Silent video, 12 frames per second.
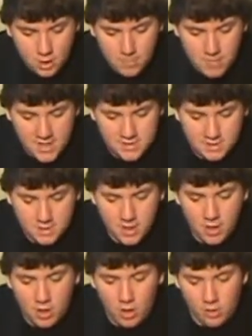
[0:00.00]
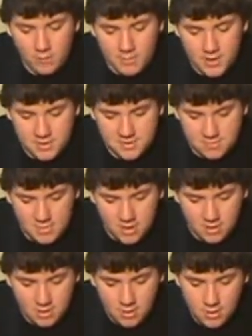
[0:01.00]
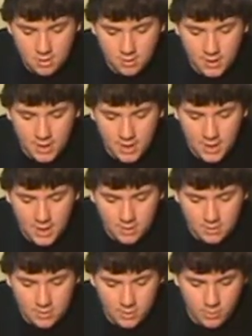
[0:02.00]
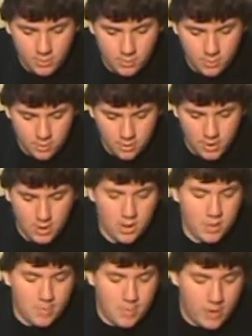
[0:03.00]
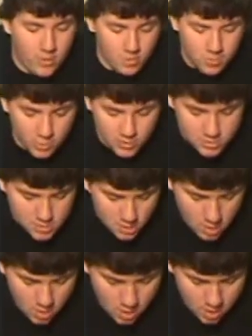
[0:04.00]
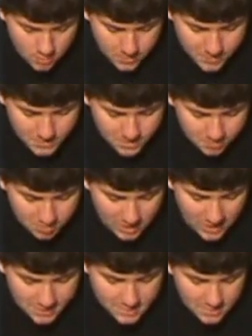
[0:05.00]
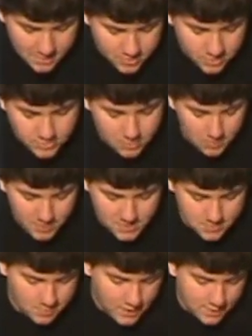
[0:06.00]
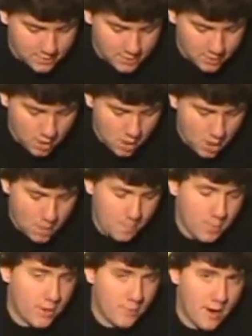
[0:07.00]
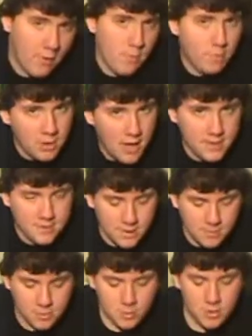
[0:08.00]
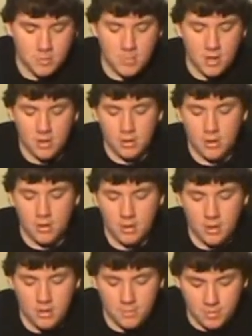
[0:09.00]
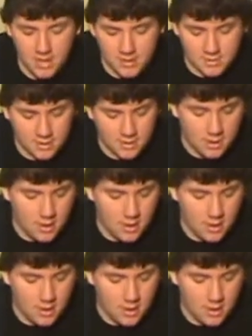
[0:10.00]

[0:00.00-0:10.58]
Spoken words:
Basically, all of this is metal leading into the battery points. This is plastic. There's a small piece of plastic, but around the plastic, between the metal and the plastic,